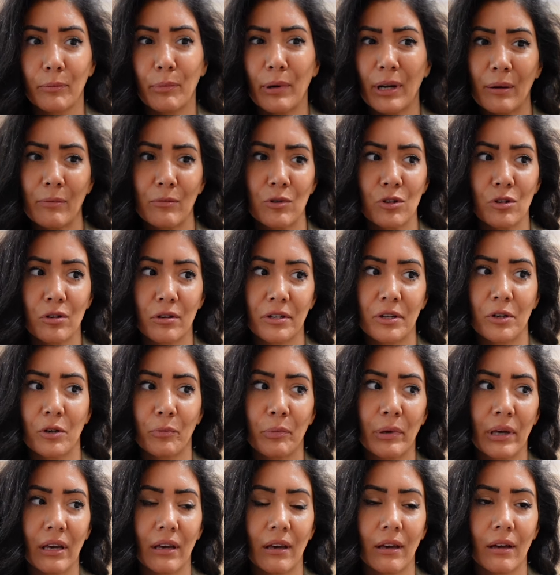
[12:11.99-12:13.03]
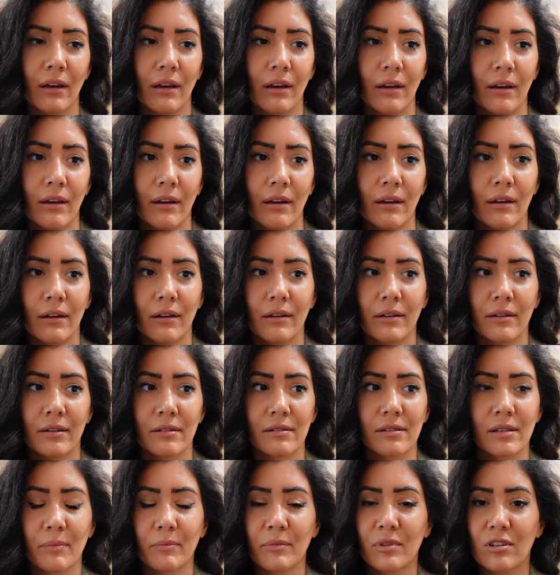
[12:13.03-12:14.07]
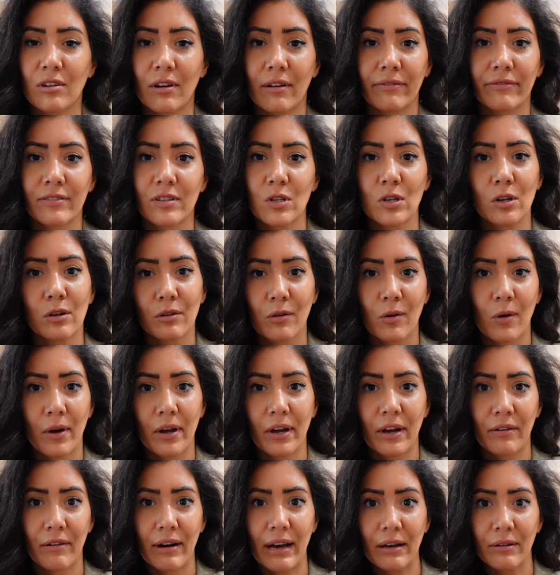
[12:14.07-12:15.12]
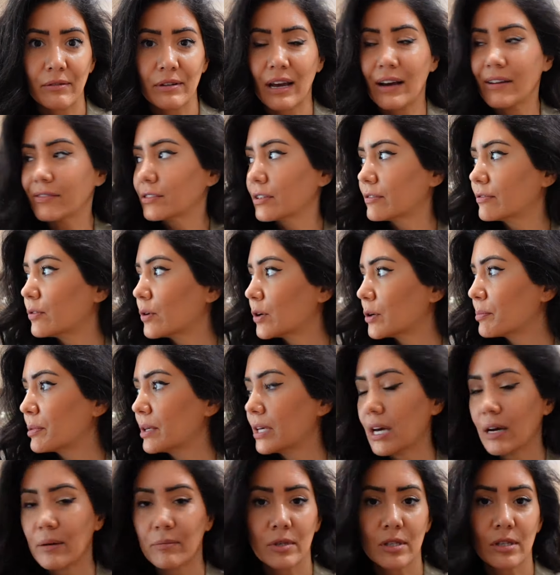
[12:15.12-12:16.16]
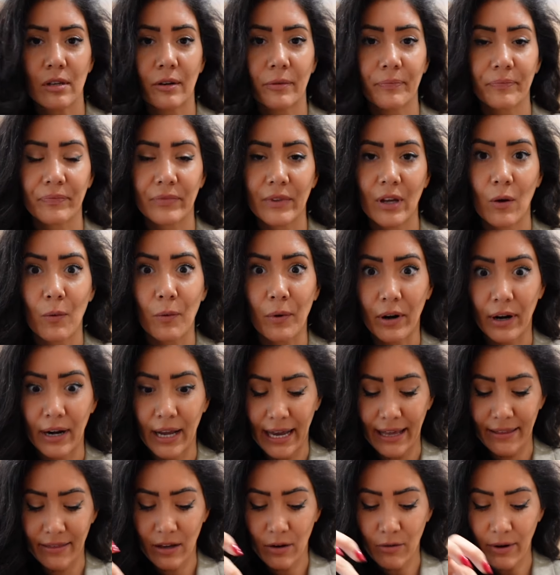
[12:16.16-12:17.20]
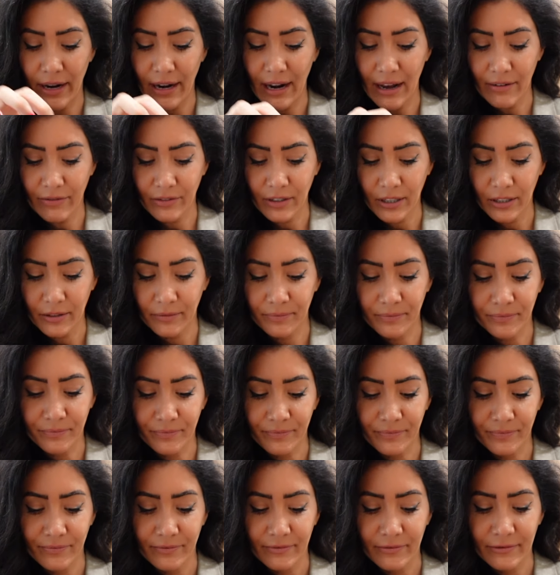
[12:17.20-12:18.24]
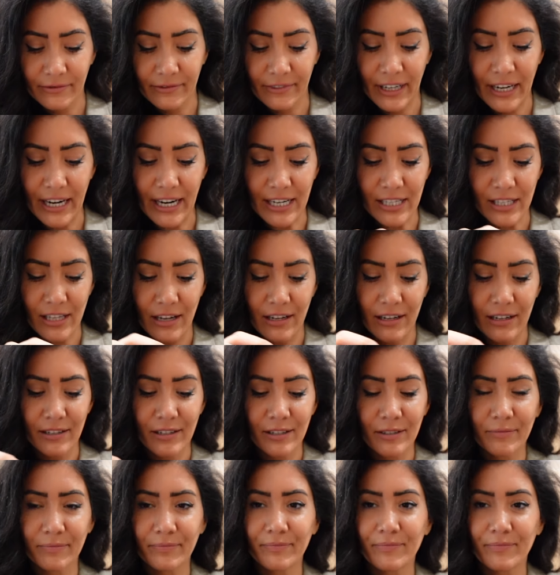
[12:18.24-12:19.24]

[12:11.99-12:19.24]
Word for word: But I'm sure there'll be some stuff still going around after 4 p.m. So we're gonna head there right after. Very excited.